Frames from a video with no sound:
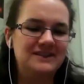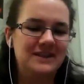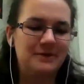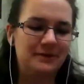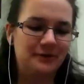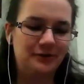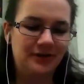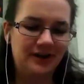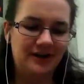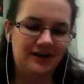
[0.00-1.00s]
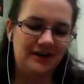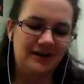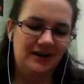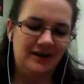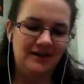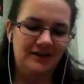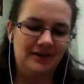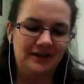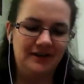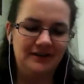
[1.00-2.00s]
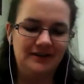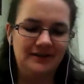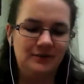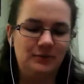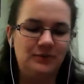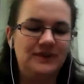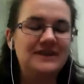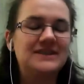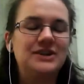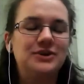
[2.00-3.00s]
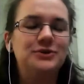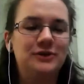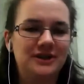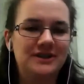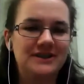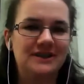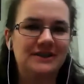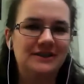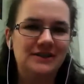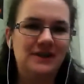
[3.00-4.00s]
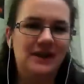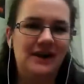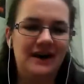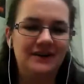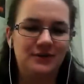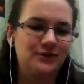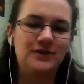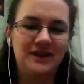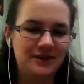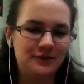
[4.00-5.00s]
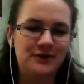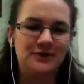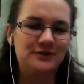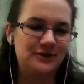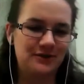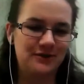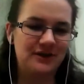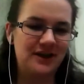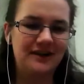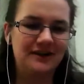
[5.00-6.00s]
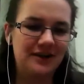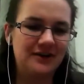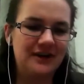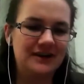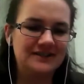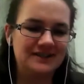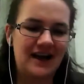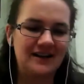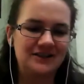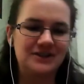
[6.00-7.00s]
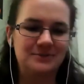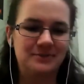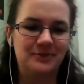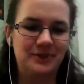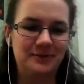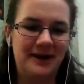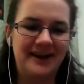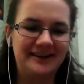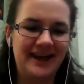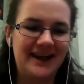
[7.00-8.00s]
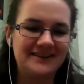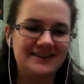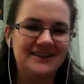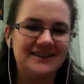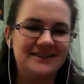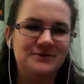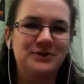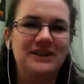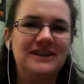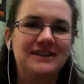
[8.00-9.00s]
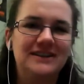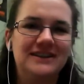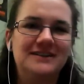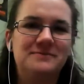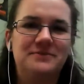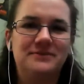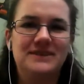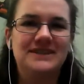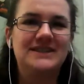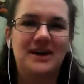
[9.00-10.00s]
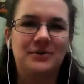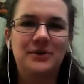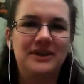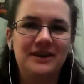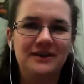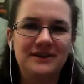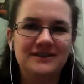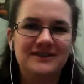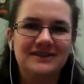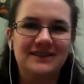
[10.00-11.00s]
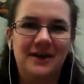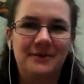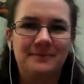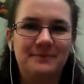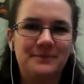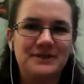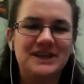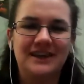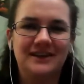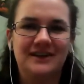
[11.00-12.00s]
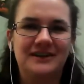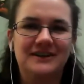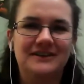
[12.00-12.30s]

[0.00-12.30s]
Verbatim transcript: some of the things that you've learned that uh, through the interviews or through the ongoing scholarship for the podcast that's really stuck with you is you know particular